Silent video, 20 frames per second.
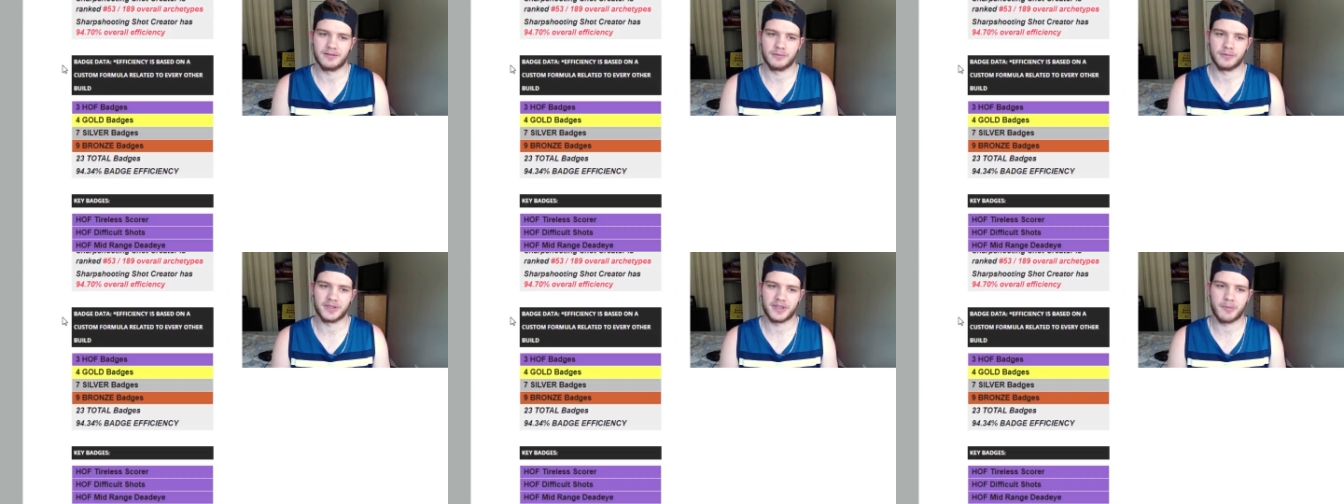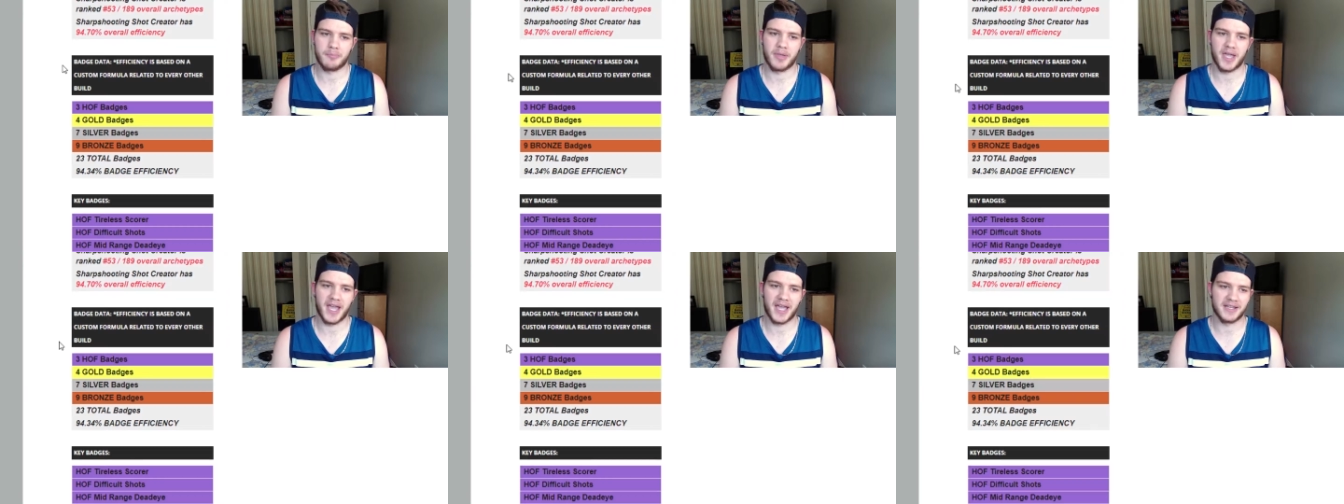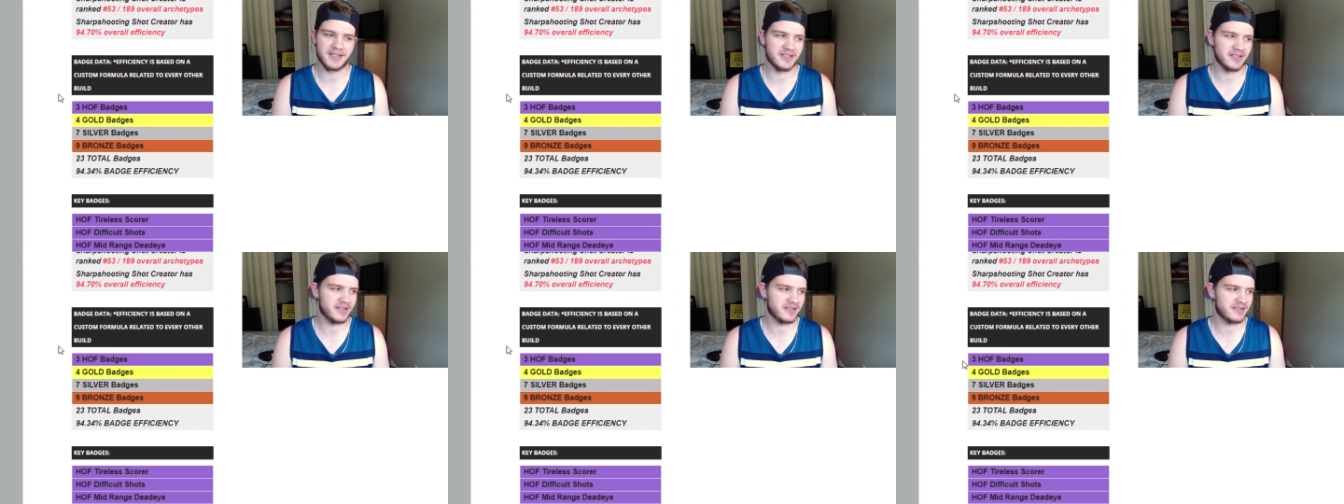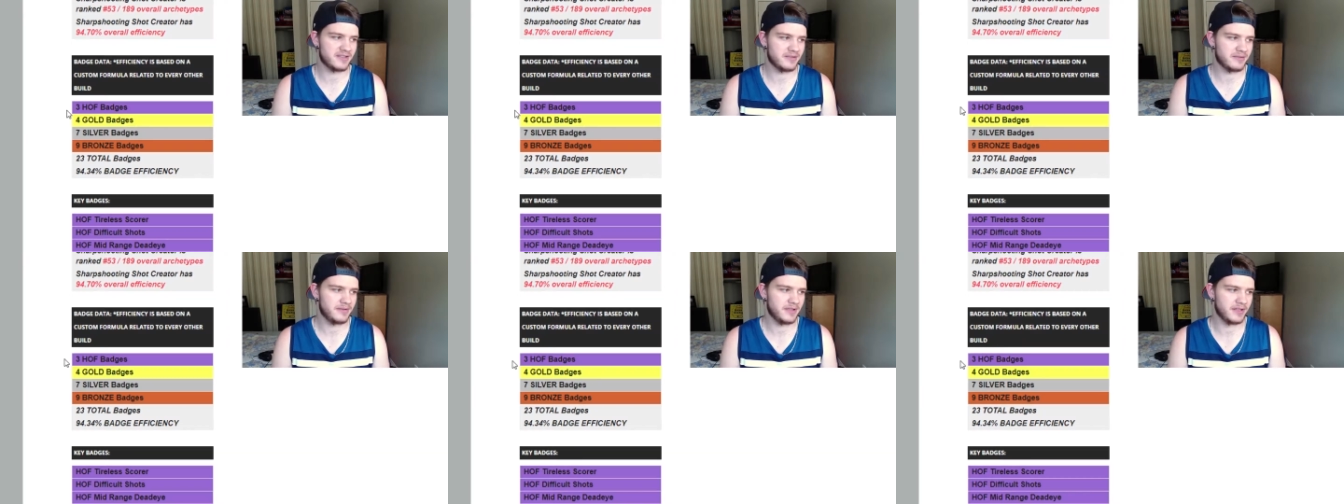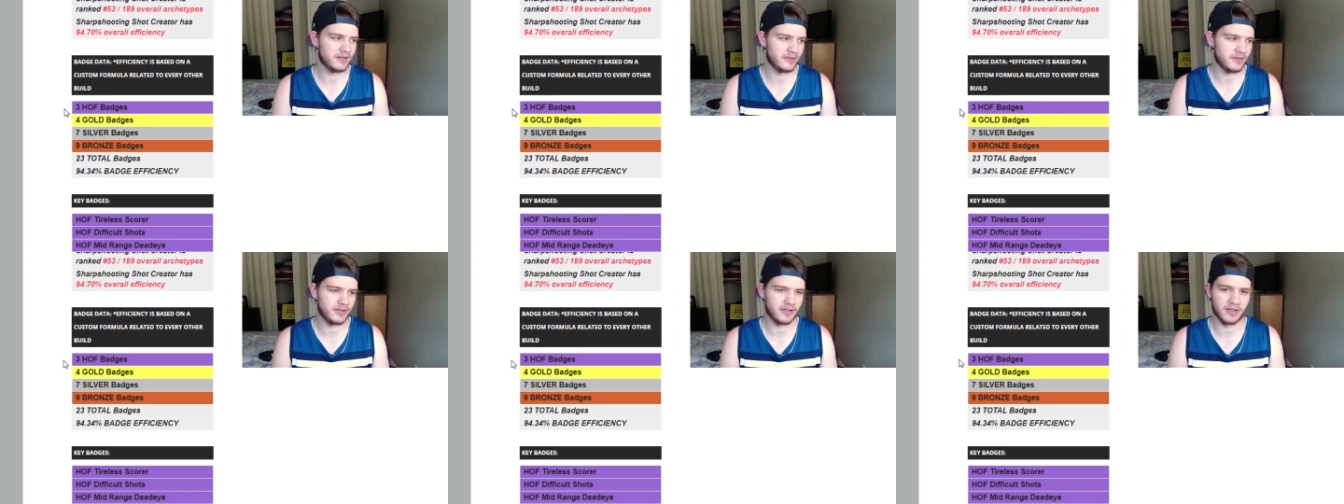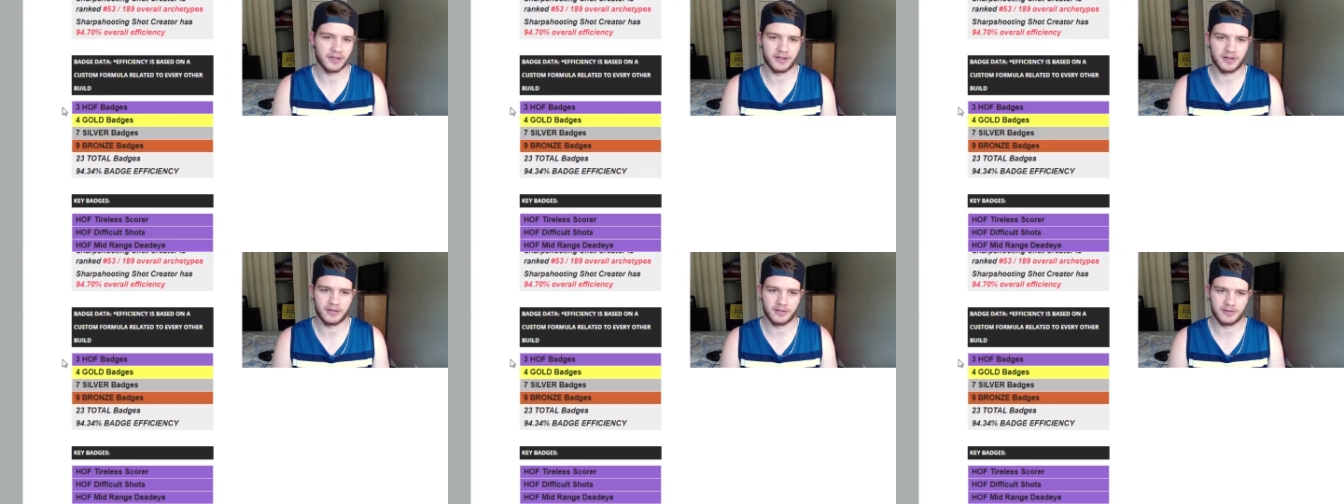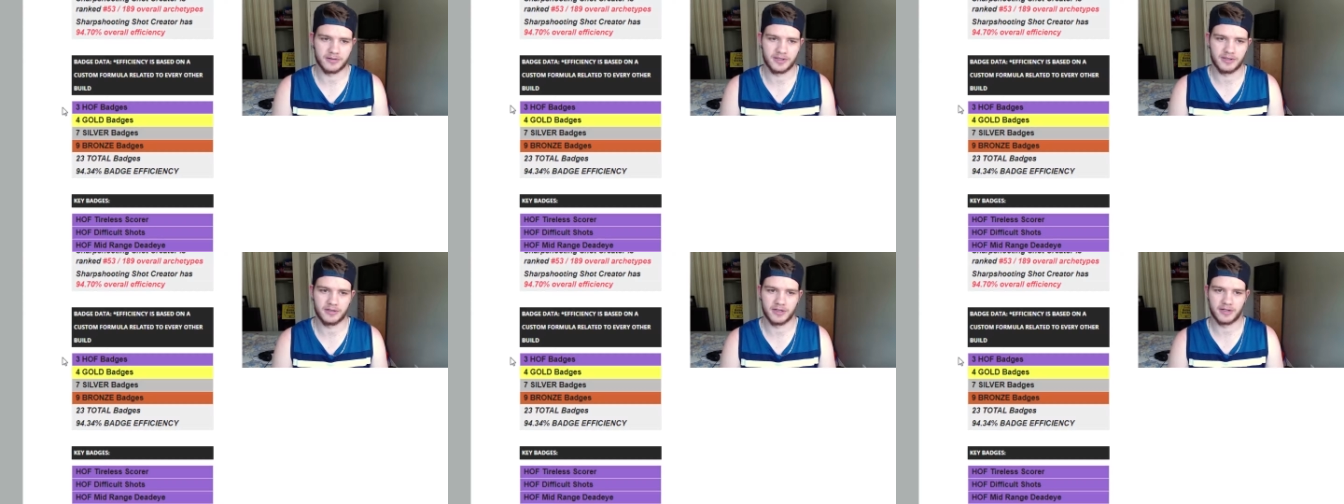With the badges, you know, you got
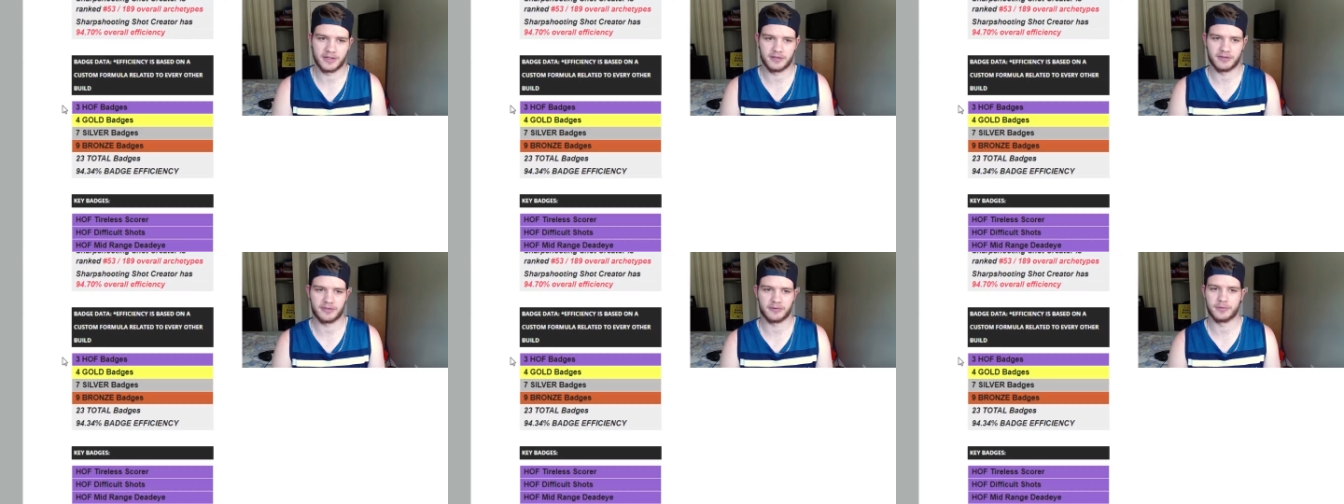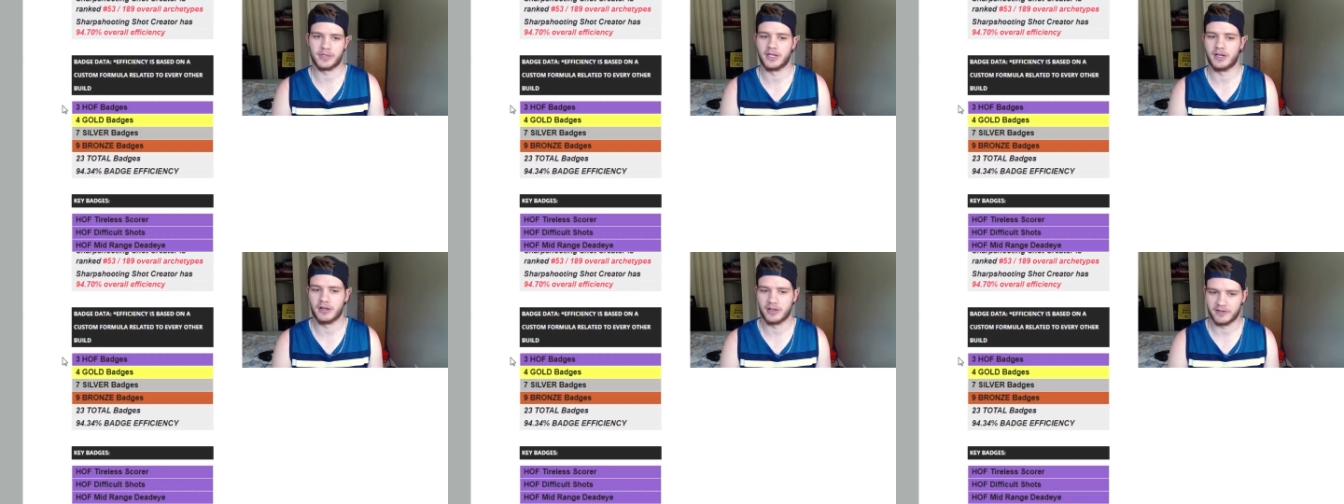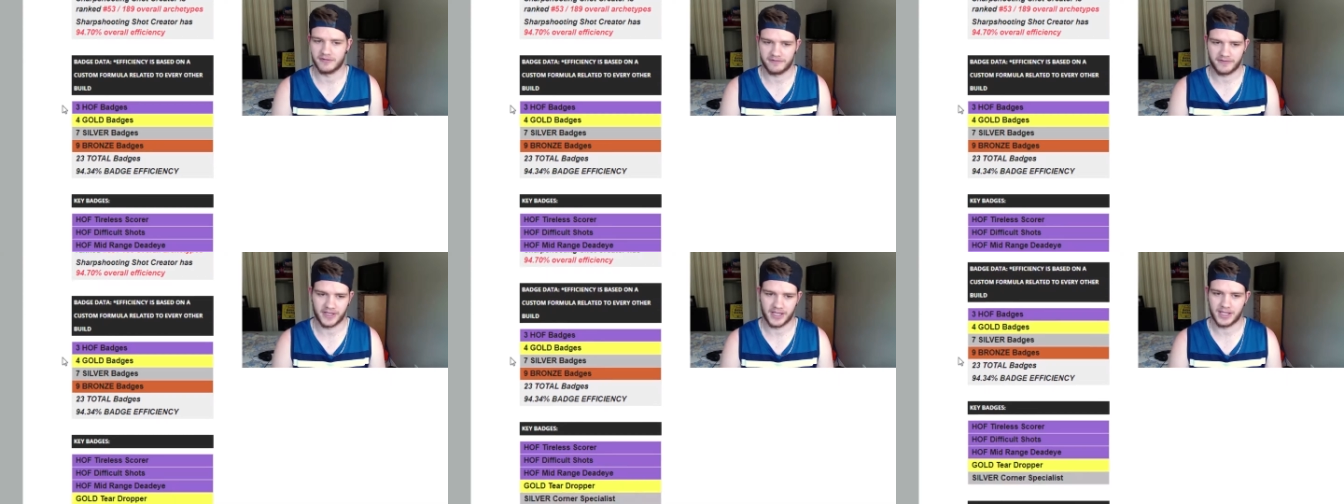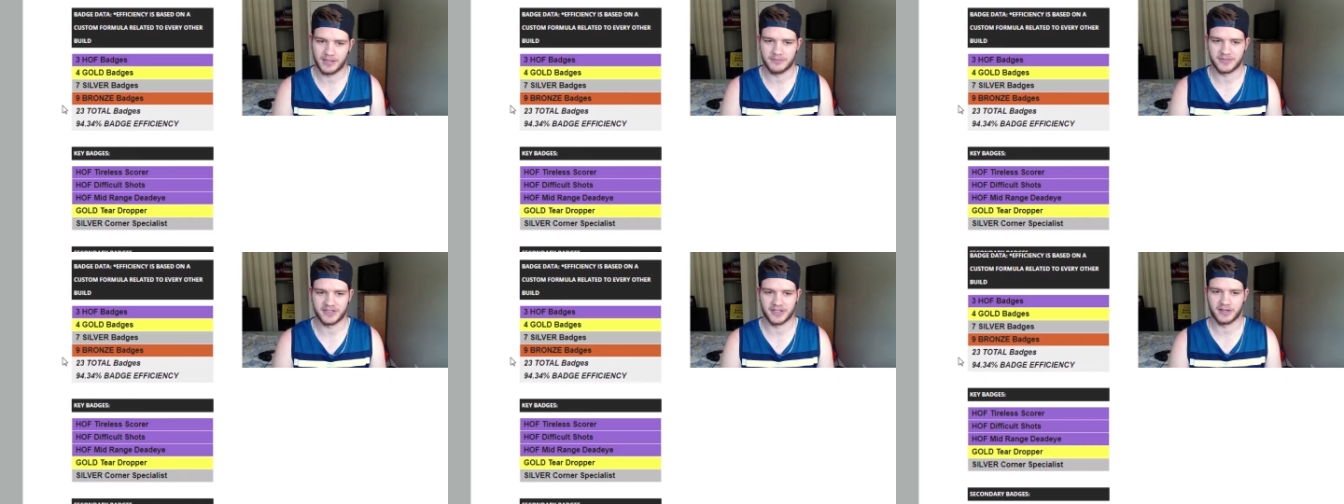your 3 Hall of Fames,